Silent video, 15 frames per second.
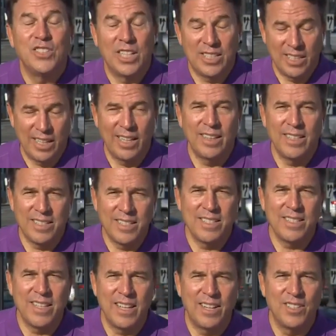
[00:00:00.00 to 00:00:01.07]
Jessica,
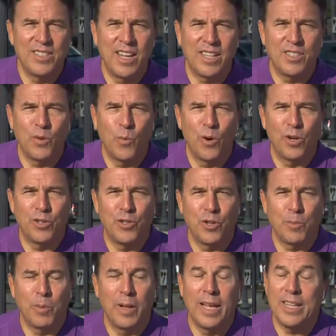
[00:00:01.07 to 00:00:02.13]
this is the intersection where
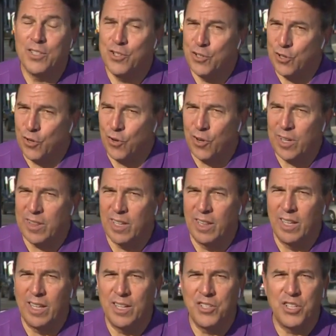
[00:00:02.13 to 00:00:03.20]
it took place
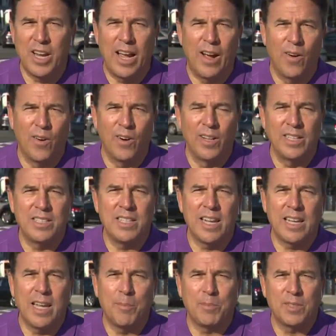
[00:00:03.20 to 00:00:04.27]
during the lunch hour.
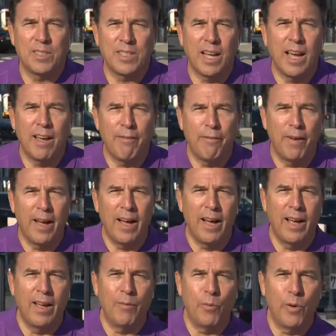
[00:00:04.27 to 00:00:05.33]
Let's take you up to Sky
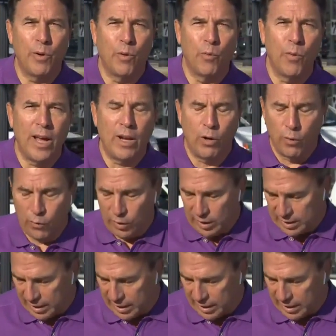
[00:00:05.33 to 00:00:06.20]
5. We were right over